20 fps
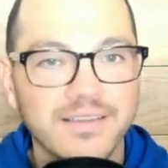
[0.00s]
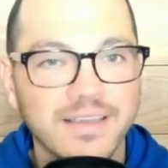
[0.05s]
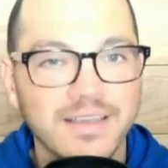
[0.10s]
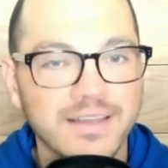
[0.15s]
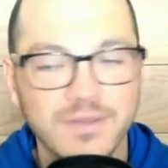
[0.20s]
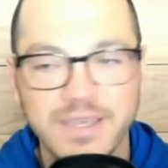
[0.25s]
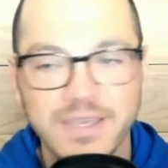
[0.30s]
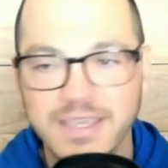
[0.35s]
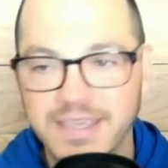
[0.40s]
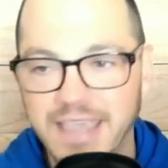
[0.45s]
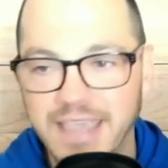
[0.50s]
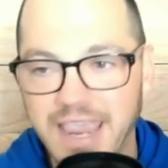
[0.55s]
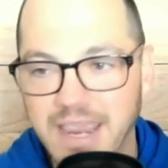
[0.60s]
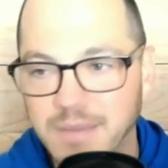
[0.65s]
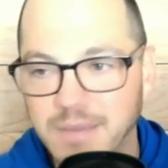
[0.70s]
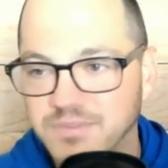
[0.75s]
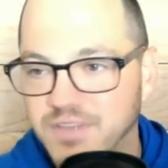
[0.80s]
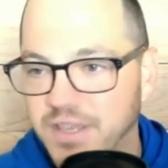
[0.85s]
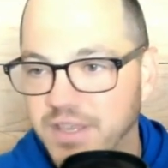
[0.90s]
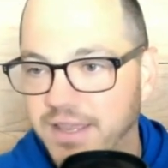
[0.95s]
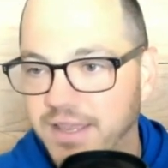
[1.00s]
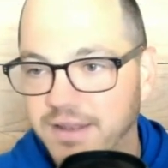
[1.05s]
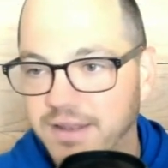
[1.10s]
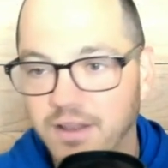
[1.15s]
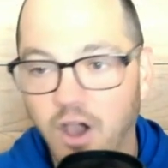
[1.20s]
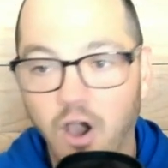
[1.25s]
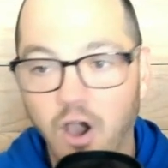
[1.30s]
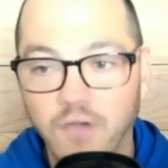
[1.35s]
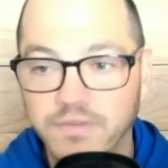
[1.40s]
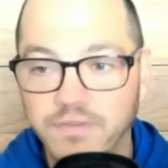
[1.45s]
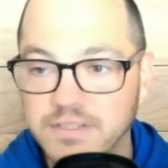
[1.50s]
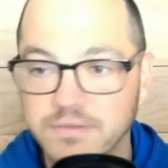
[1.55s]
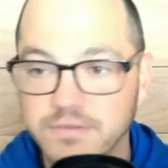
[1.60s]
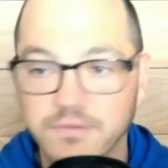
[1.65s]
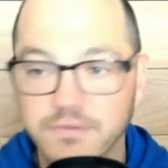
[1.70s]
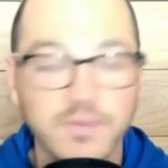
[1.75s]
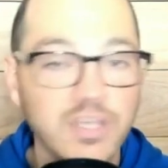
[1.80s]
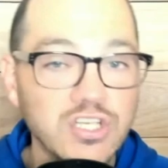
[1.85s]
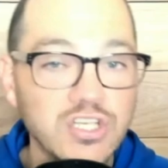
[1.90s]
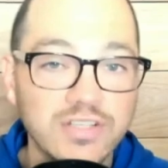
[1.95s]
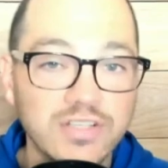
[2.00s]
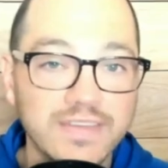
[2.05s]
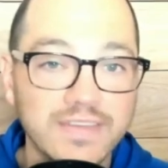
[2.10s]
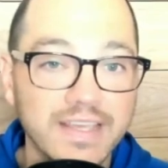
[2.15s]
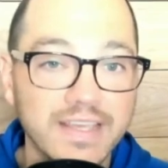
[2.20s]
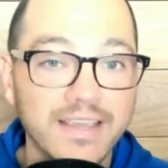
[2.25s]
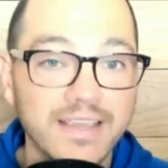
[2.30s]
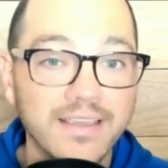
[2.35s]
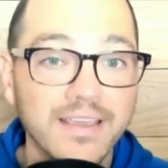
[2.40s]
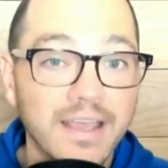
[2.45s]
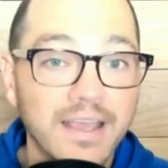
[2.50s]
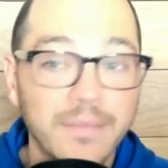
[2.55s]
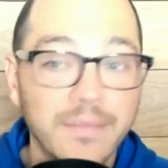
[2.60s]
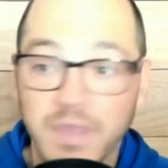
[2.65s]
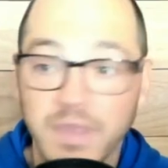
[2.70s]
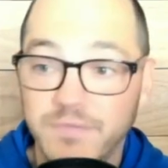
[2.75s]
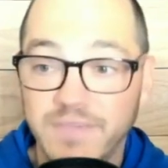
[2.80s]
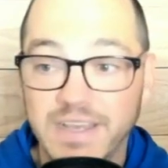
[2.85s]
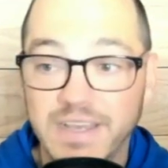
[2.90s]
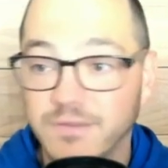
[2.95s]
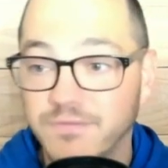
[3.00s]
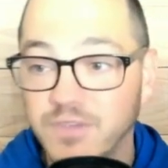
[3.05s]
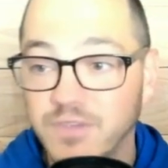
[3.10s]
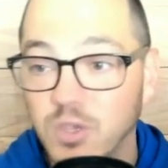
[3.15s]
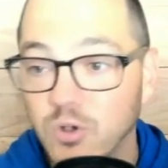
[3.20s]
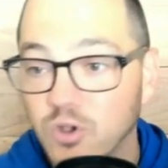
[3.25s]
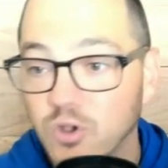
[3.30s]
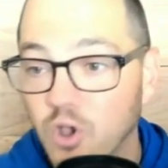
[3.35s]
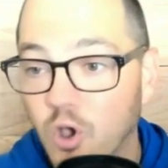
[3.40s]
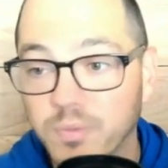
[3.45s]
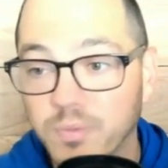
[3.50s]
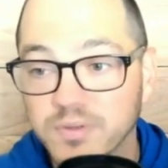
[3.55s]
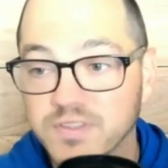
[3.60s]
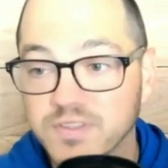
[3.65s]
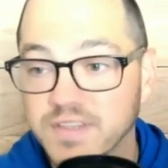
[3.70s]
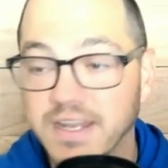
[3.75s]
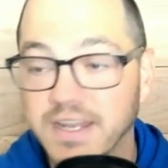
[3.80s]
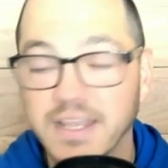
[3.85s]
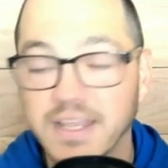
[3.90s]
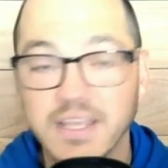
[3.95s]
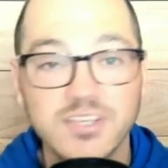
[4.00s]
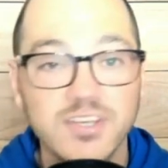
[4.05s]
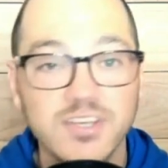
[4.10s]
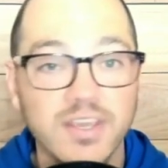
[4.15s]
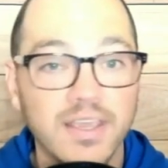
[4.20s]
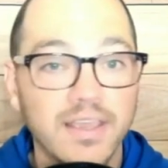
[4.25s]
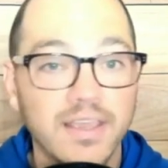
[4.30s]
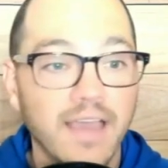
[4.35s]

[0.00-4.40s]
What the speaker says: in league games in offensive efficiency, effective field goal percentage.